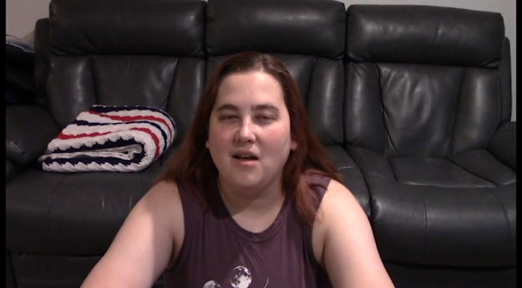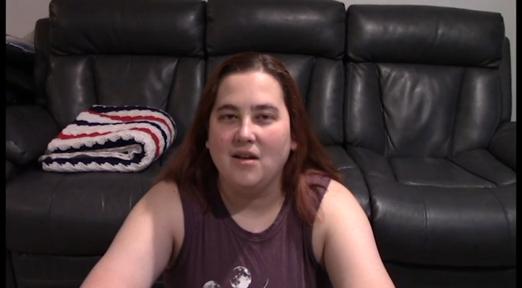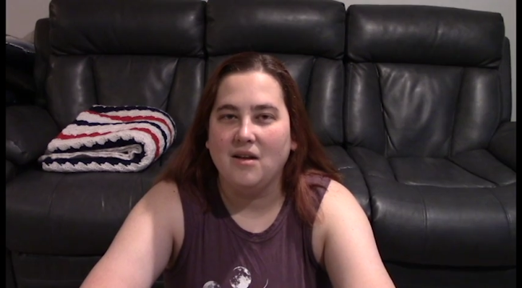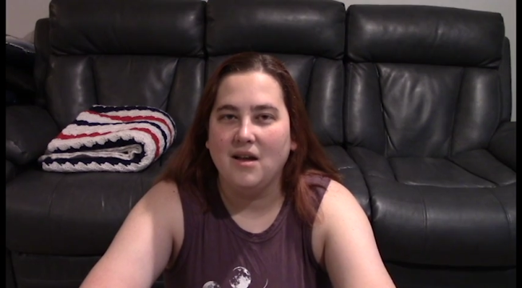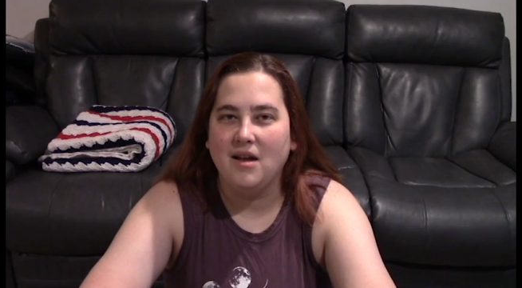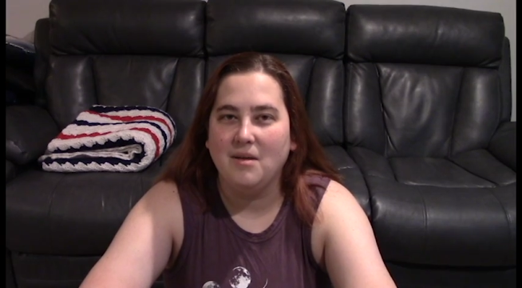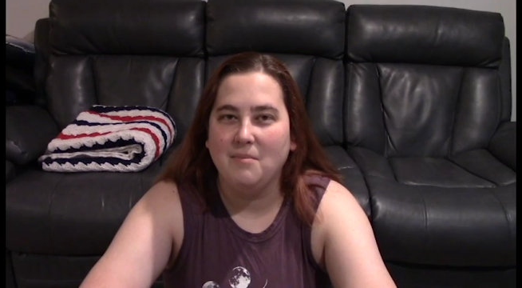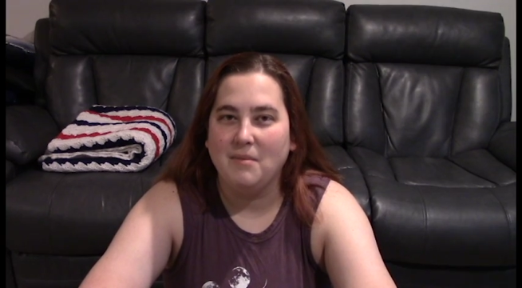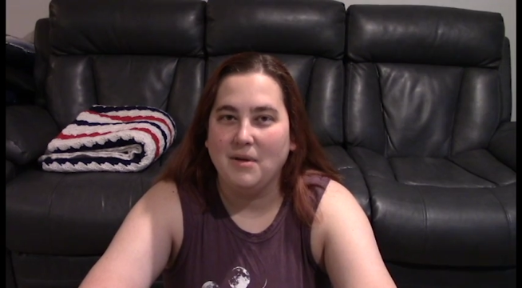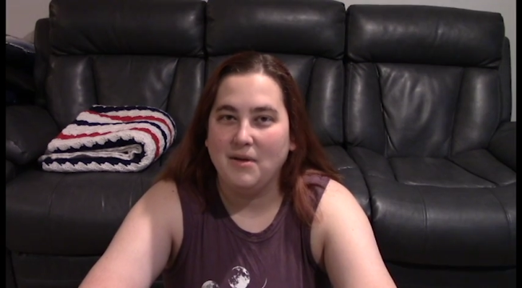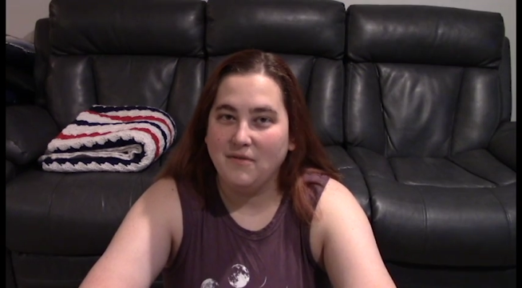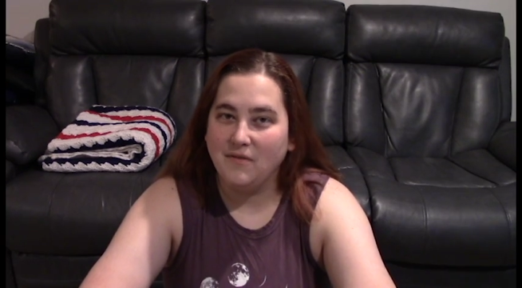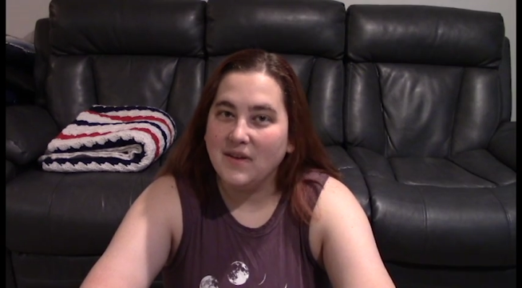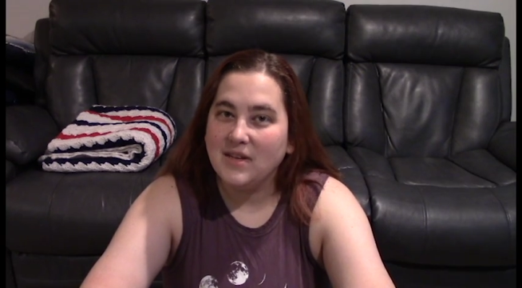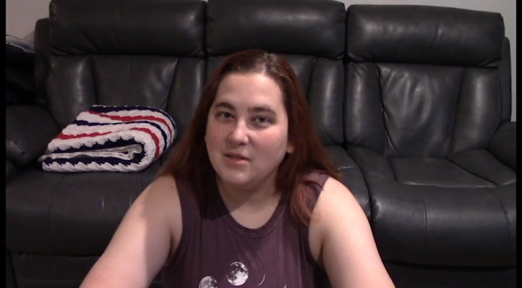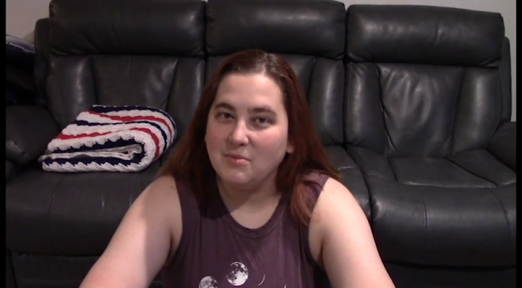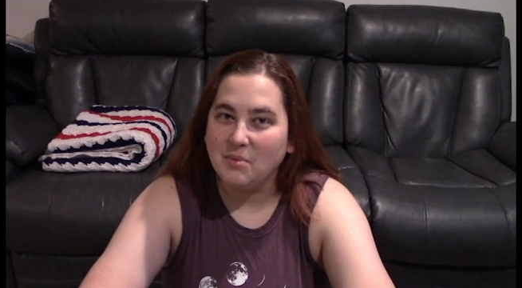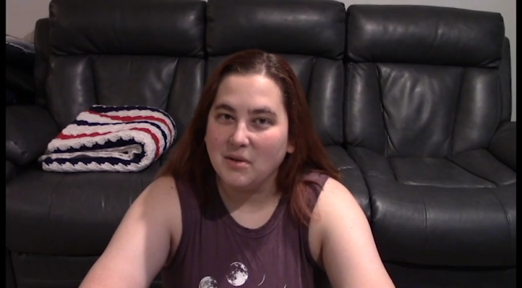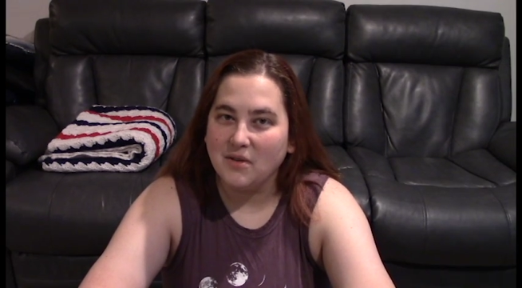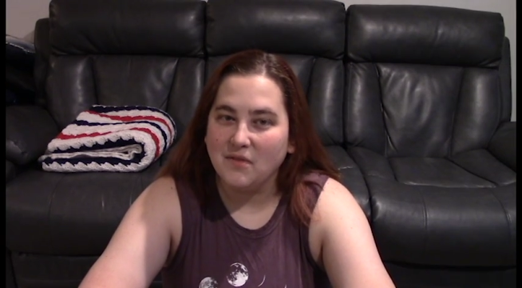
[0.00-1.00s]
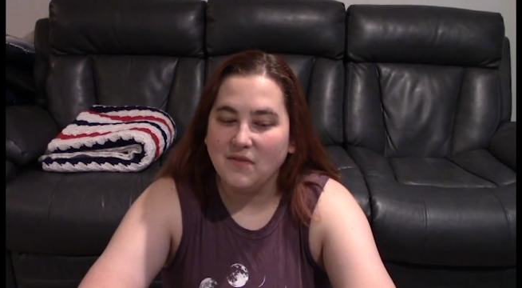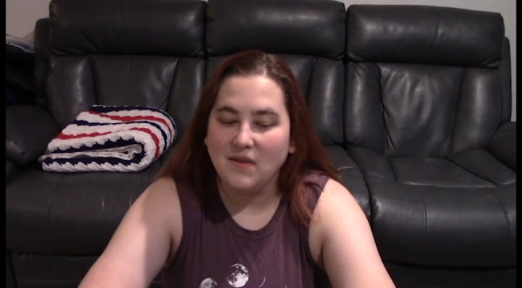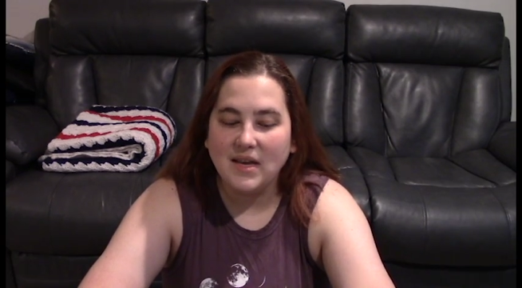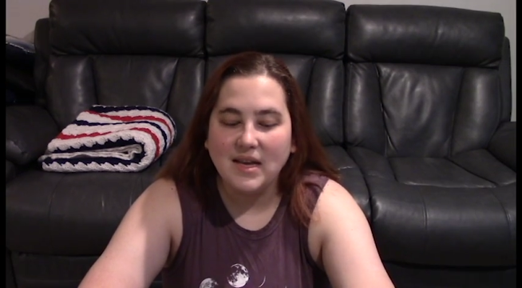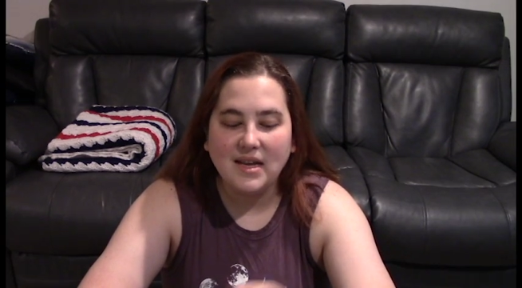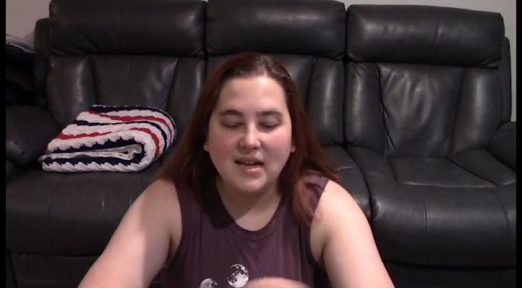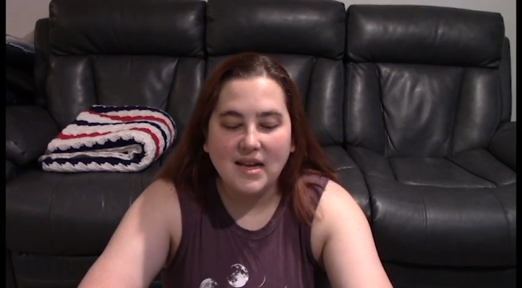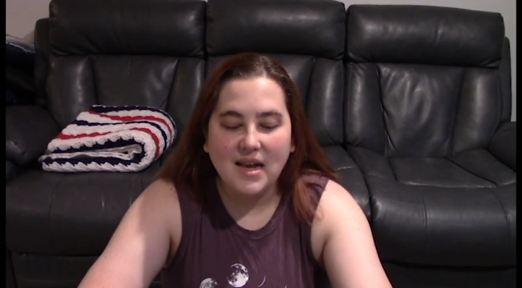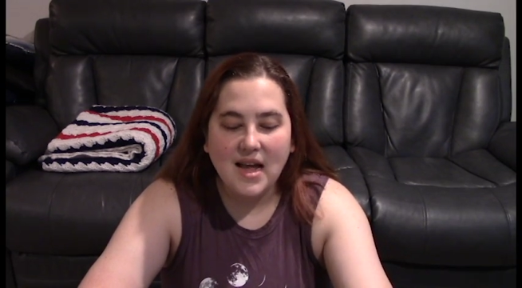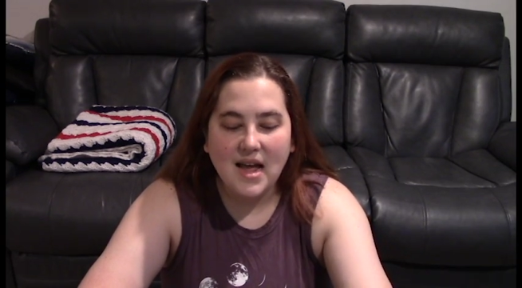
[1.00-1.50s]
in my Facebook
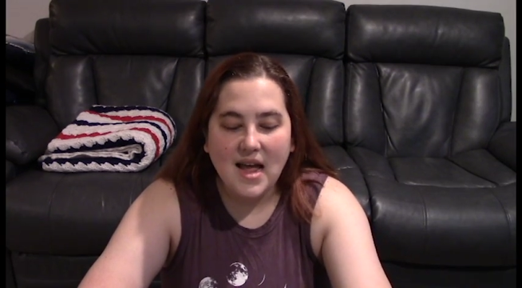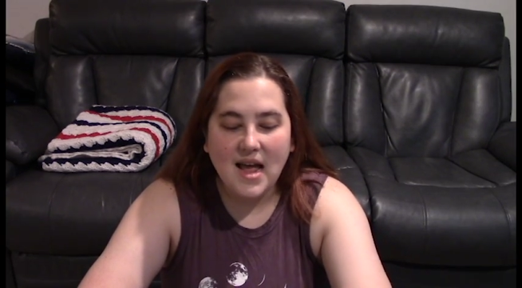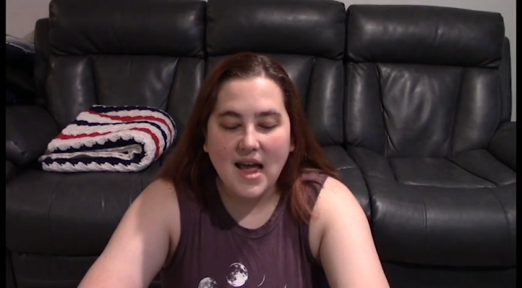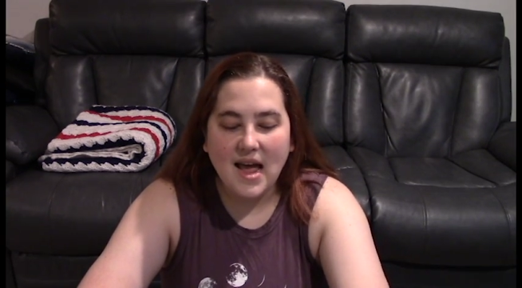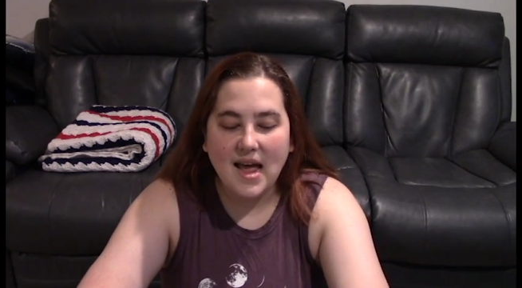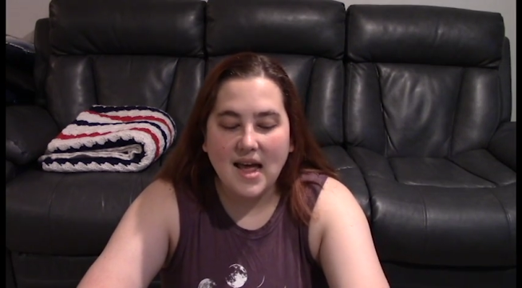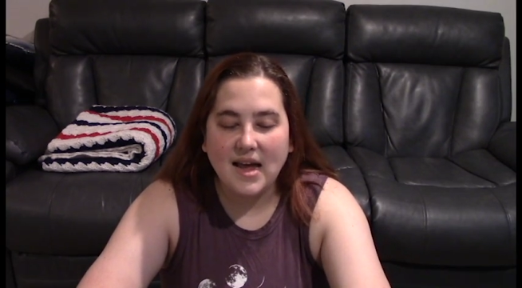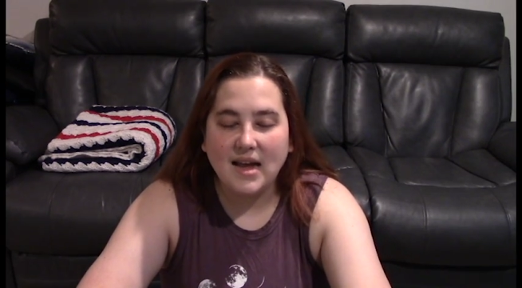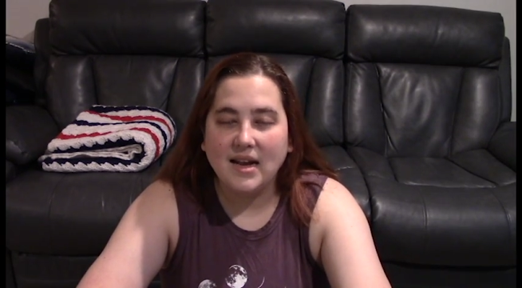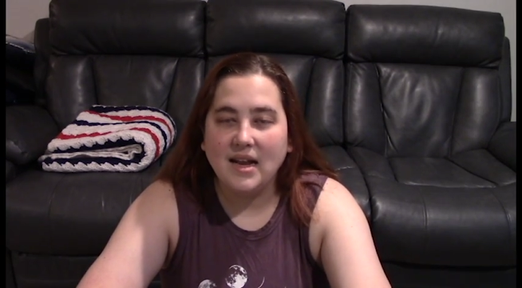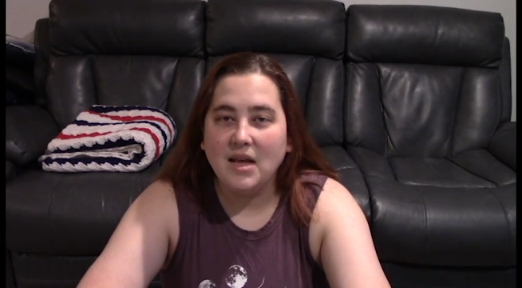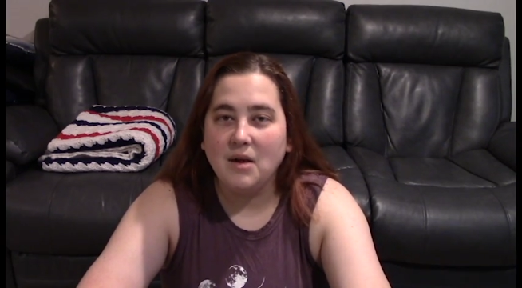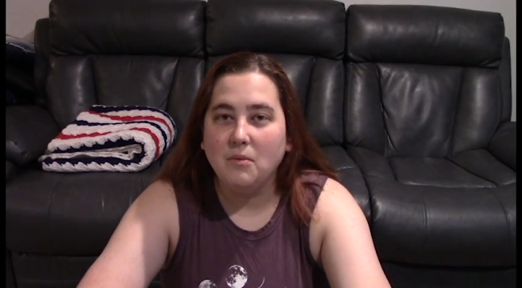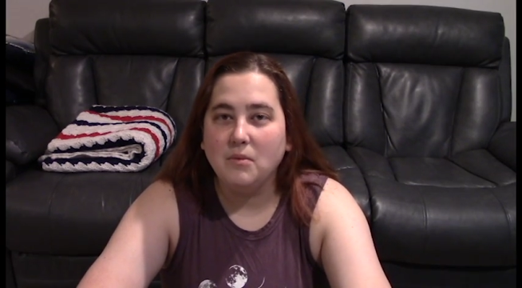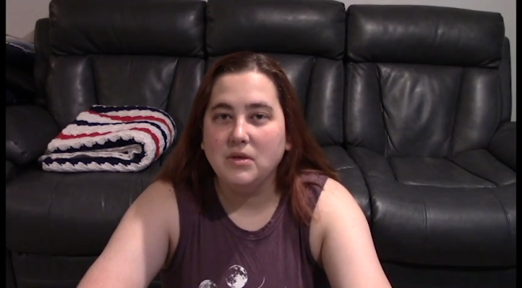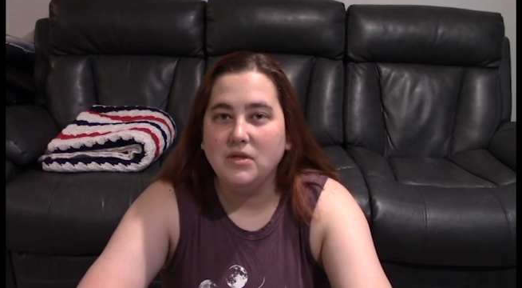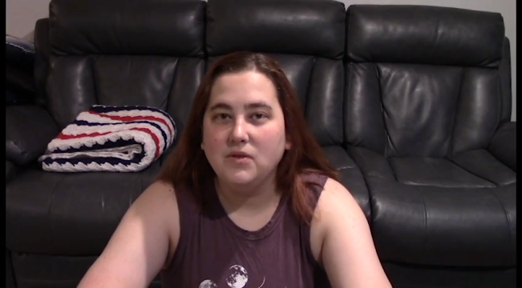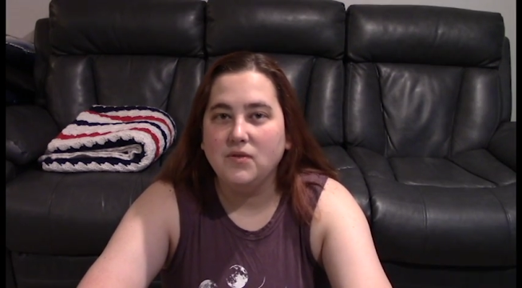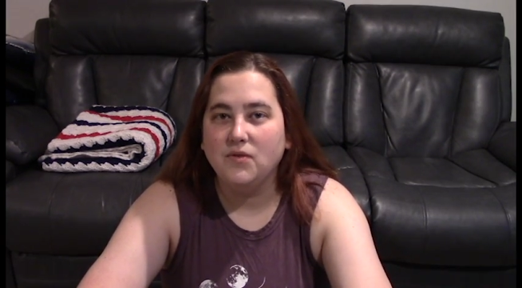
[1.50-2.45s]
feed, and it was